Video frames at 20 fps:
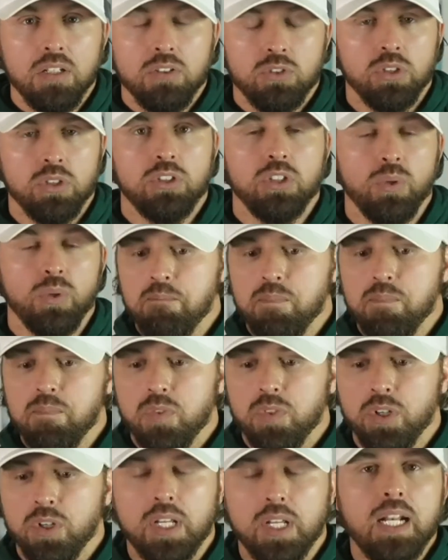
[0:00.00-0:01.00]
to do it,
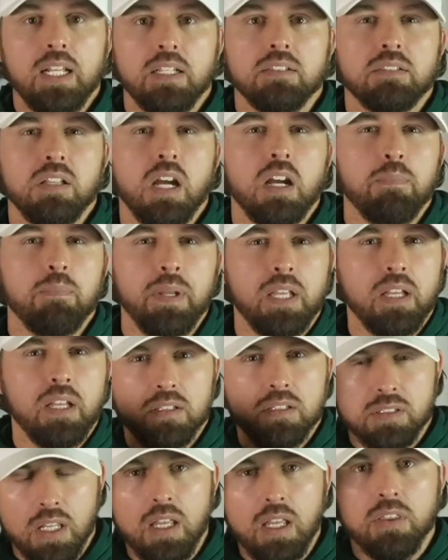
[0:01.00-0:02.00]
they're getting stuck
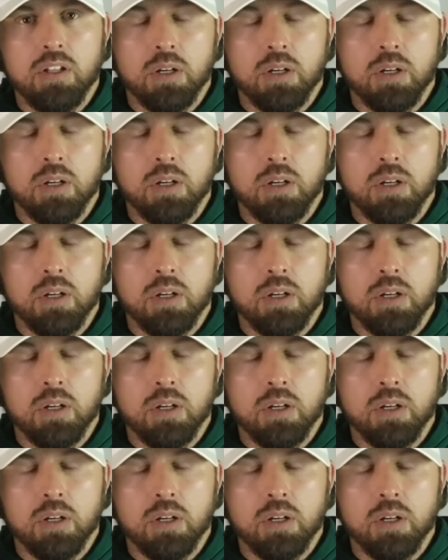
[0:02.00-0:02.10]
because in